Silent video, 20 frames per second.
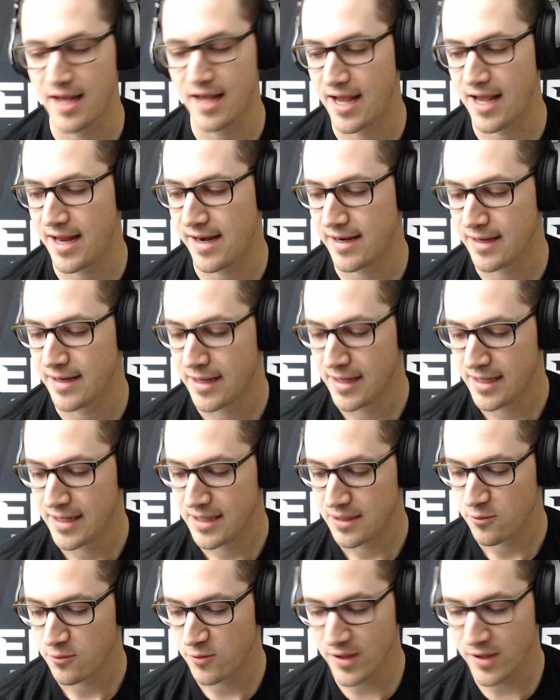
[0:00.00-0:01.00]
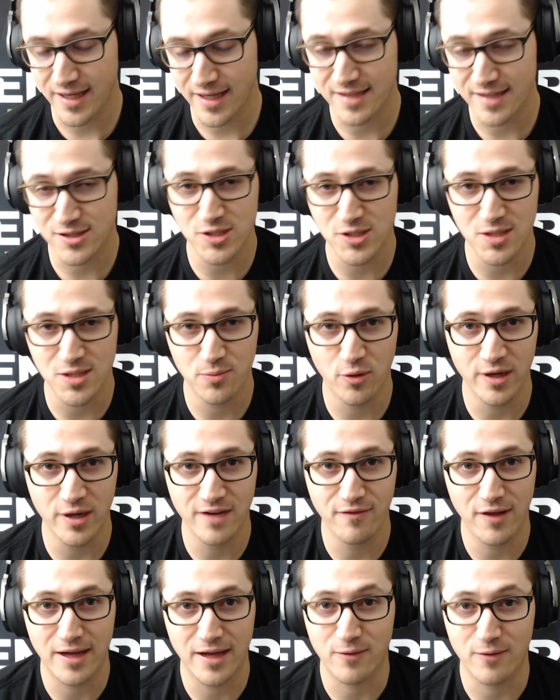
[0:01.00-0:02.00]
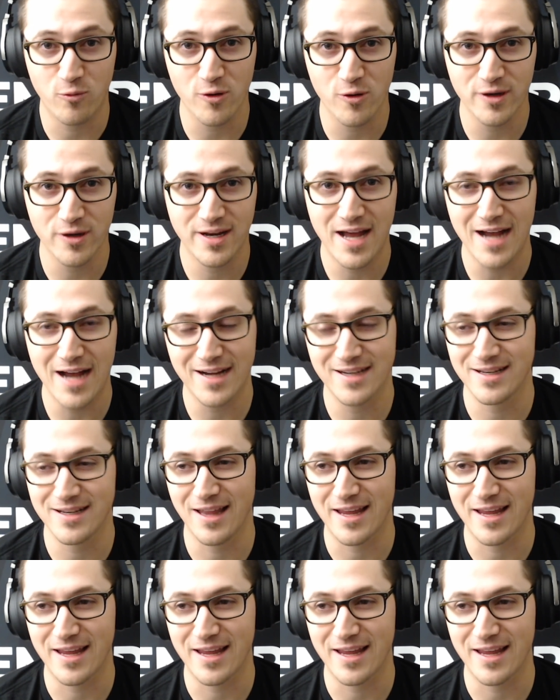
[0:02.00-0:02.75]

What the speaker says: And really, it's just a point of, like, we're not good.